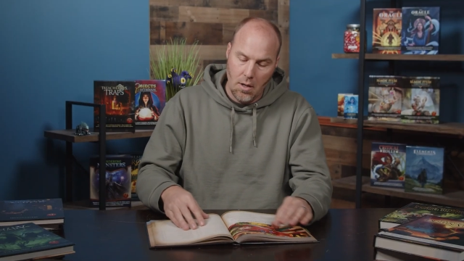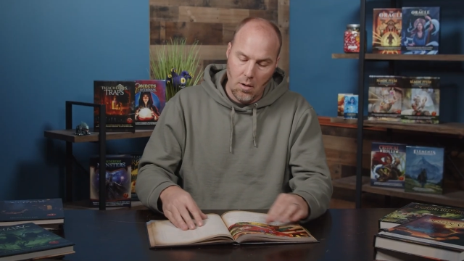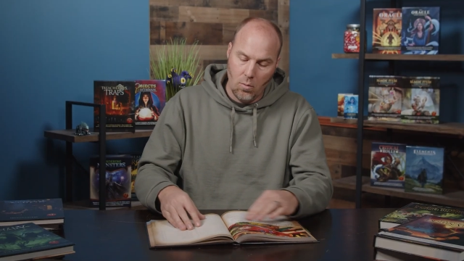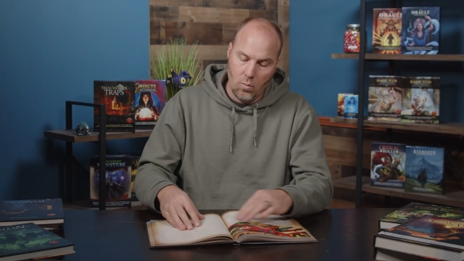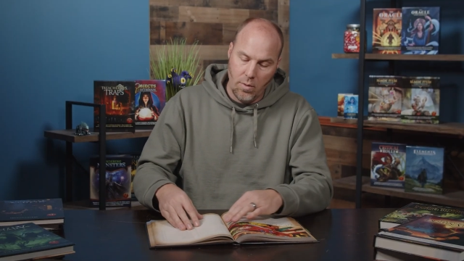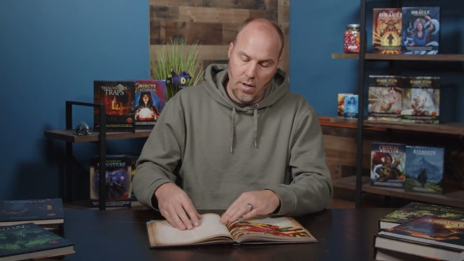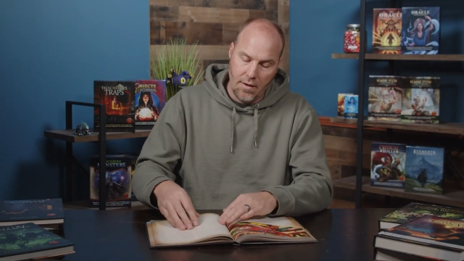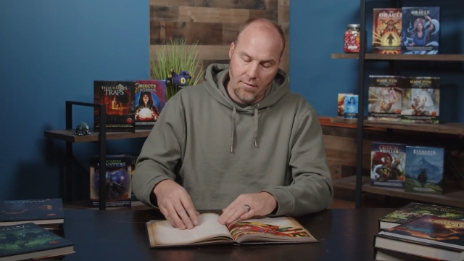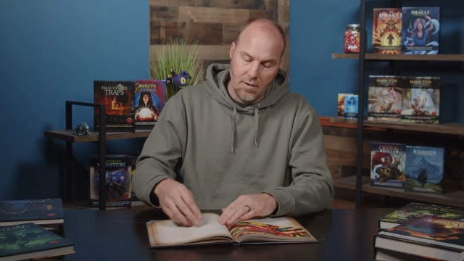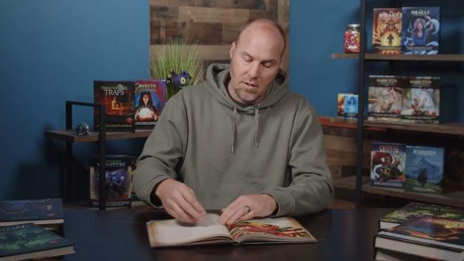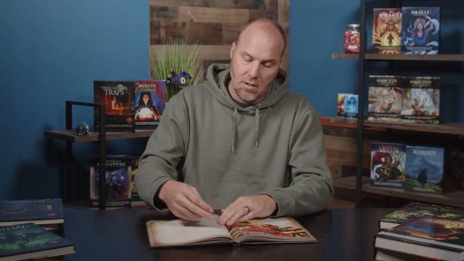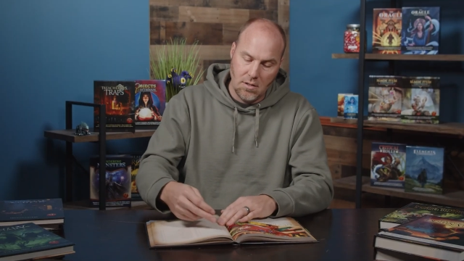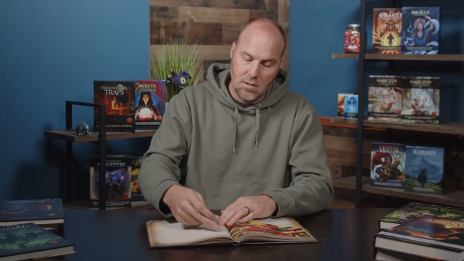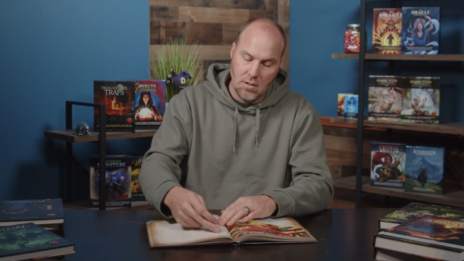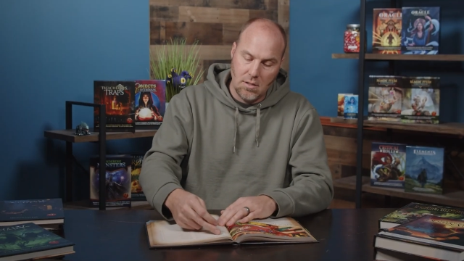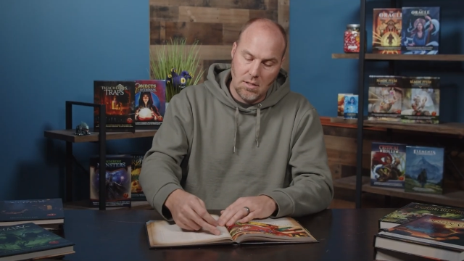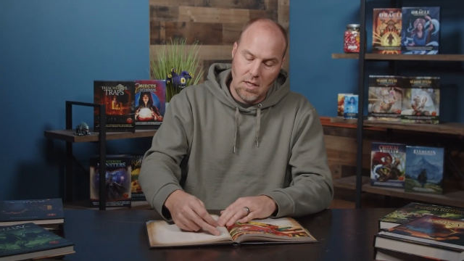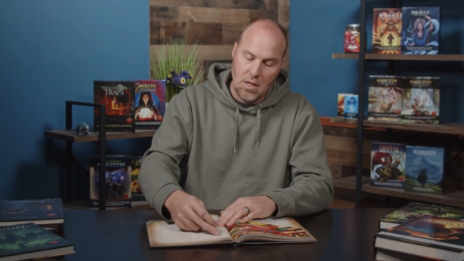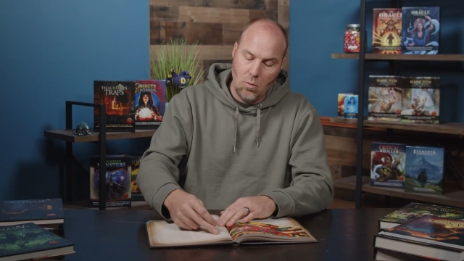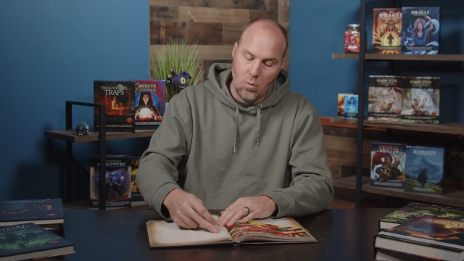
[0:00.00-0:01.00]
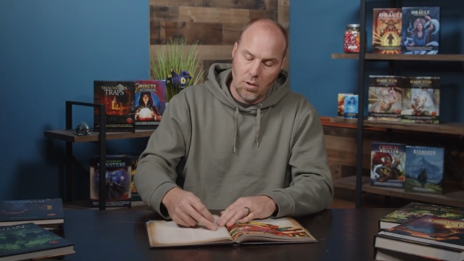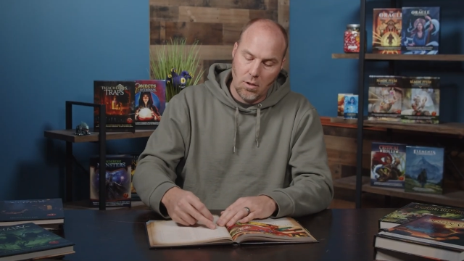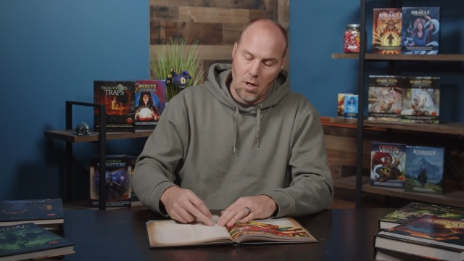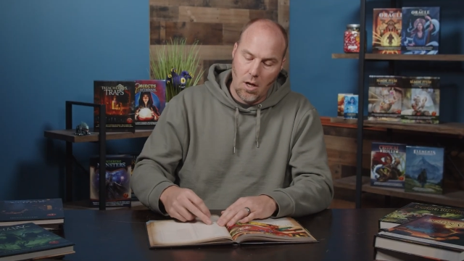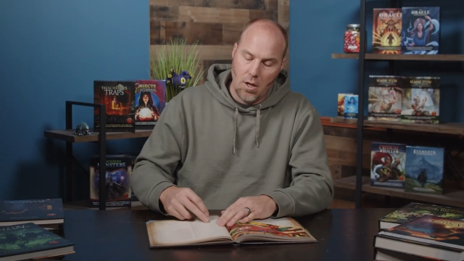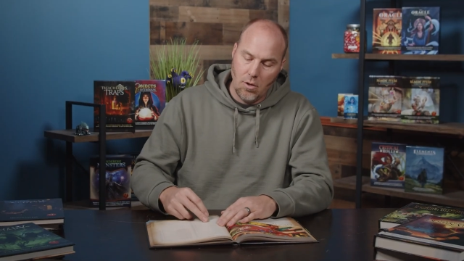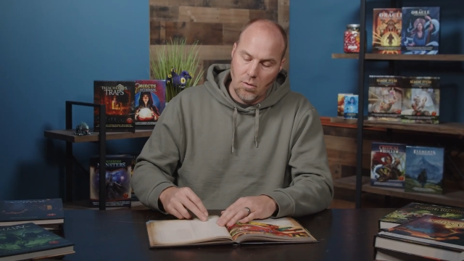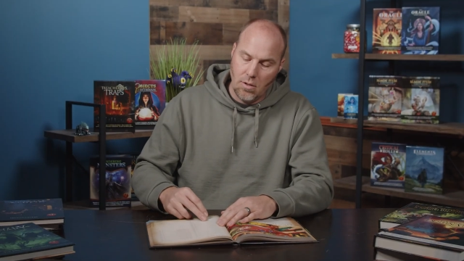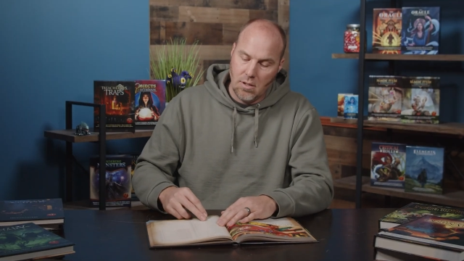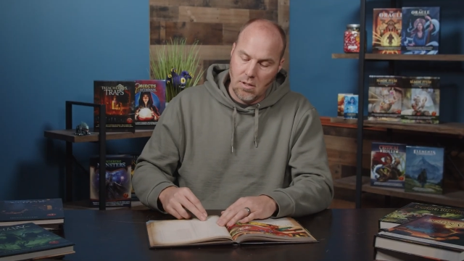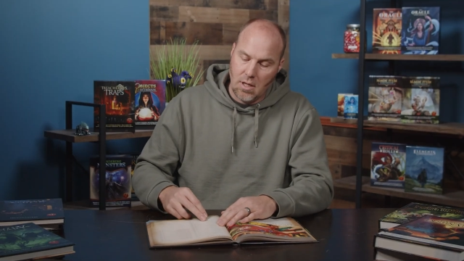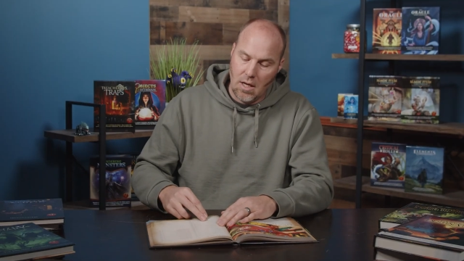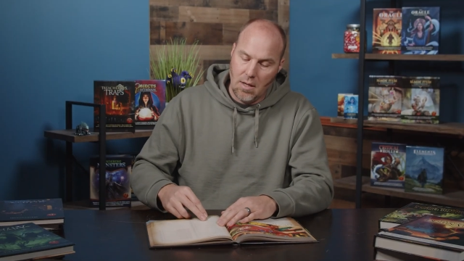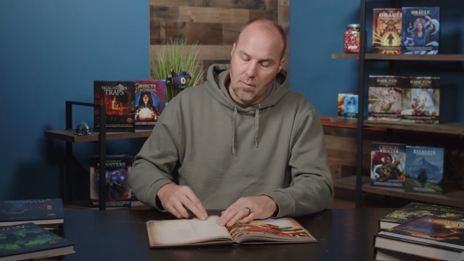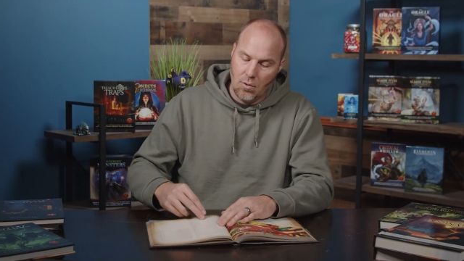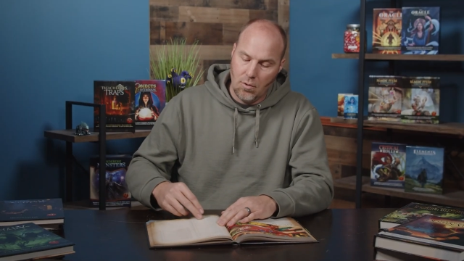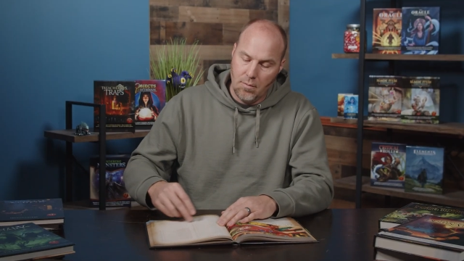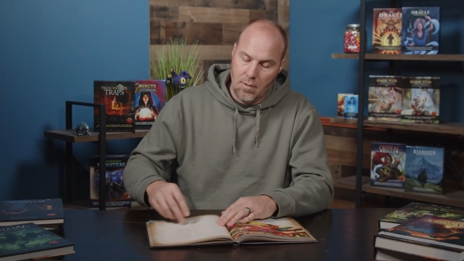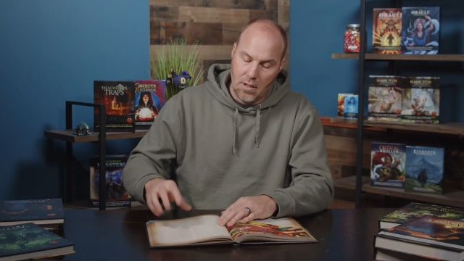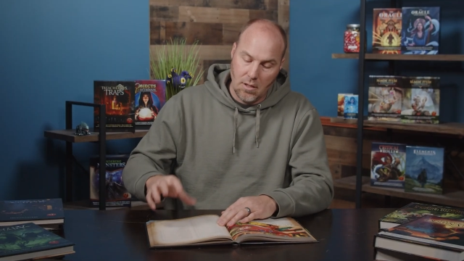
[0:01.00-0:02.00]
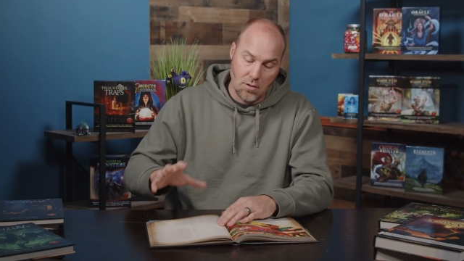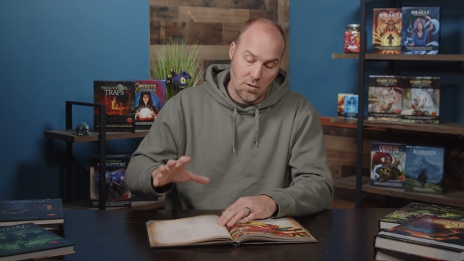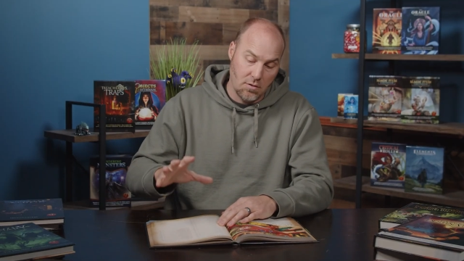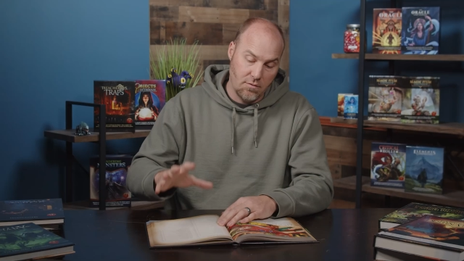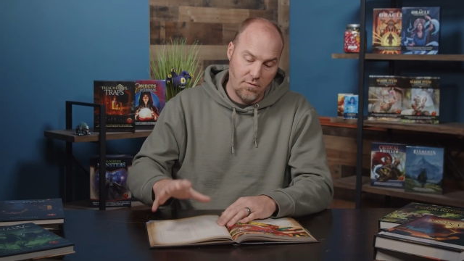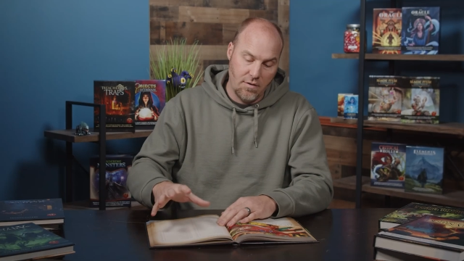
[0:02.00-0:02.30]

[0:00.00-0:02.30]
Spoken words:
We have a D100 table because there's